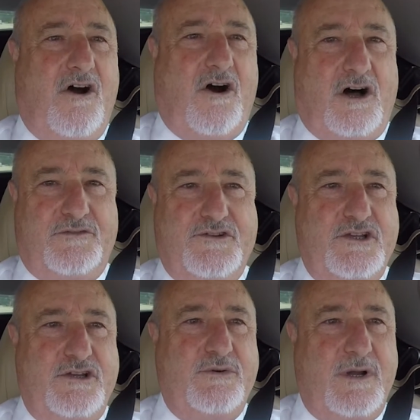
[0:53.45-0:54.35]
all
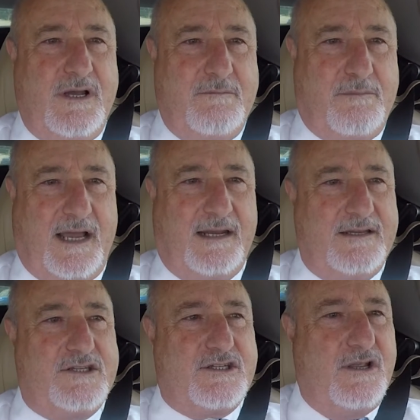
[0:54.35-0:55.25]
new
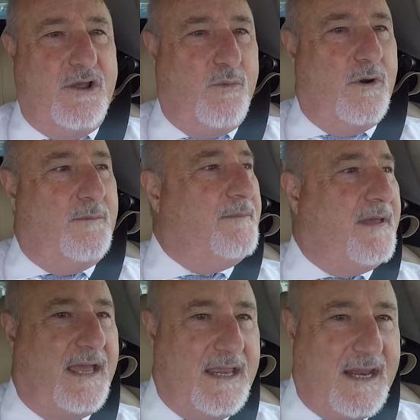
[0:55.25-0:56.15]
pilots would be
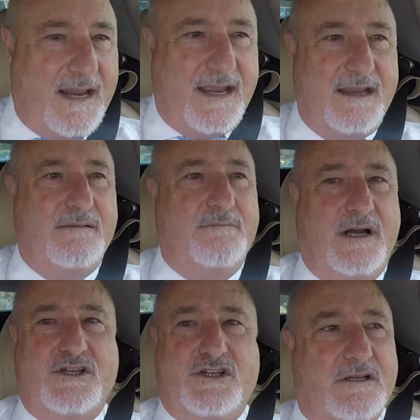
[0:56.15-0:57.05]
paid at a
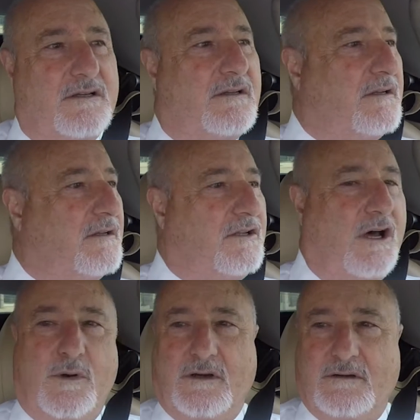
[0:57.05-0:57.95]
much
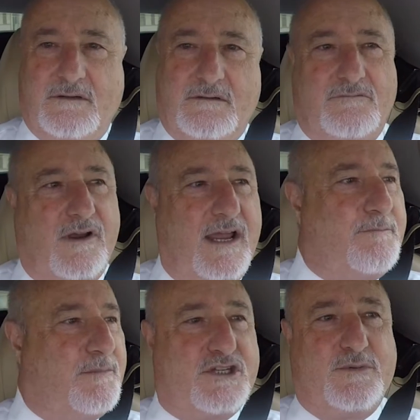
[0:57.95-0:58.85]
lower rate,
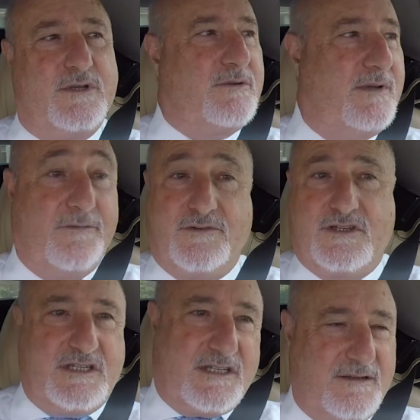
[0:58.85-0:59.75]
pursuant to a
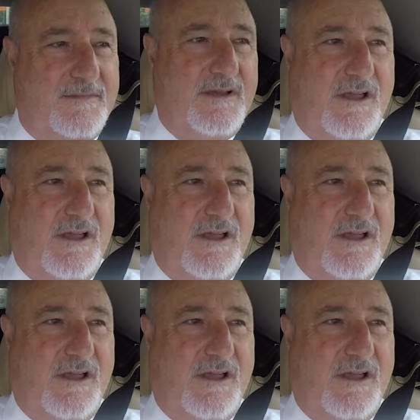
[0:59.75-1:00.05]
different system,